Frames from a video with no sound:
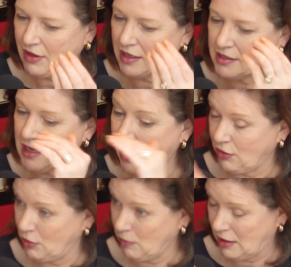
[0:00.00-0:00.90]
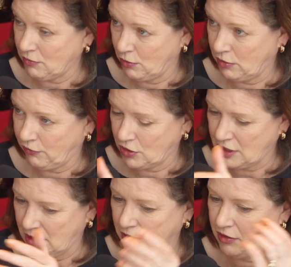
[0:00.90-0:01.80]
That's how you met Ruth
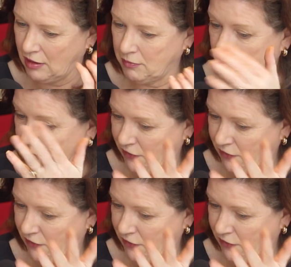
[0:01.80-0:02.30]
Fertel, the, the